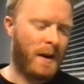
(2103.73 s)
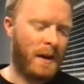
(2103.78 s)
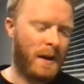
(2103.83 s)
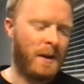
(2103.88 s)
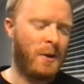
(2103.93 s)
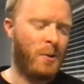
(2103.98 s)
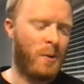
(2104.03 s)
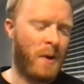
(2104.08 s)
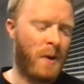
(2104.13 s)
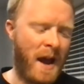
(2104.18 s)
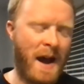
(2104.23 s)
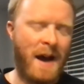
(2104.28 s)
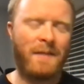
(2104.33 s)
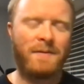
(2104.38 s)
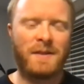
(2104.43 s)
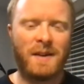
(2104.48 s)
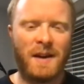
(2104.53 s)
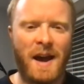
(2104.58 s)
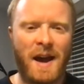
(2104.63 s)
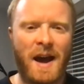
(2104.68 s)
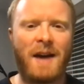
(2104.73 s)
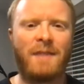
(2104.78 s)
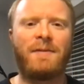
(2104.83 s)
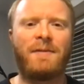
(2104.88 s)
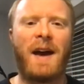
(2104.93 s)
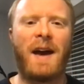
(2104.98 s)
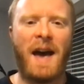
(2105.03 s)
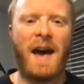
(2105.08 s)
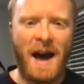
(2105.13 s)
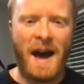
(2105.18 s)
you have to have
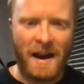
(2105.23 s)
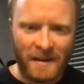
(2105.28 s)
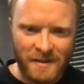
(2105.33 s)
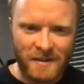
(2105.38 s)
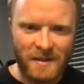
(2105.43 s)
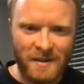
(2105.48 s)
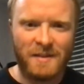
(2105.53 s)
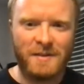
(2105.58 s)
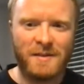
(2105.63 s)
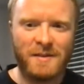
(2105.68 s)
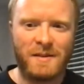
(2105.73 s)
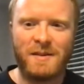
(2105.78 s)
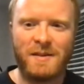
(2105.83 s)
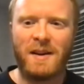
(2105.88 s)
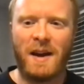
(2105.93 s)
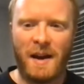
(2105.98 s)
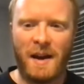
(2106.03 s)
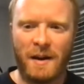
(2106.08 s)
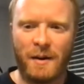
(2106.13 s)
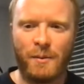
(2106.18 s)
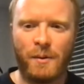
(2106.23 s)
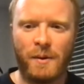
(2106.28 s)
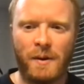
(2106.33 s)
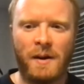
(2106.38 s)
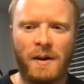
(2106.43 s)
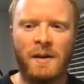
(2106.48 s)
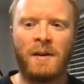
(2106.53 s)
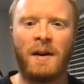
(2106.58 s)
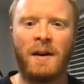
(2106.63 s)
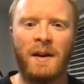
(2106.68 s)
access to
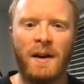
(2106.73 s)
equity.